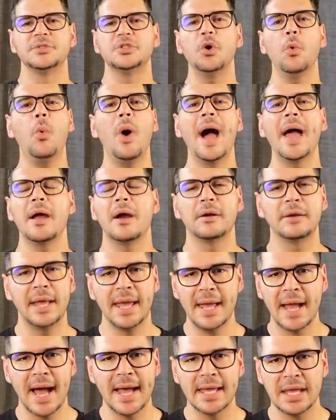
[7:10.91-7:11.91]
So why aren't
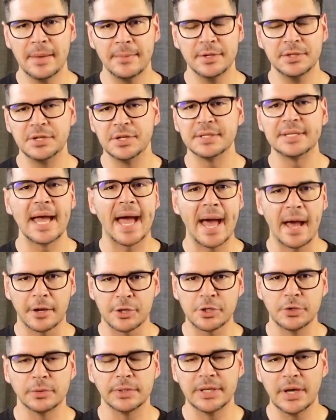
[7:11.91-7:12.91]
AI images
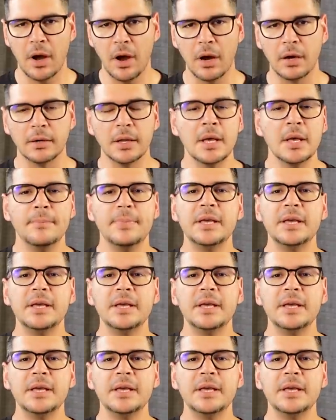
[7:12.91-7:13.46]
actually art?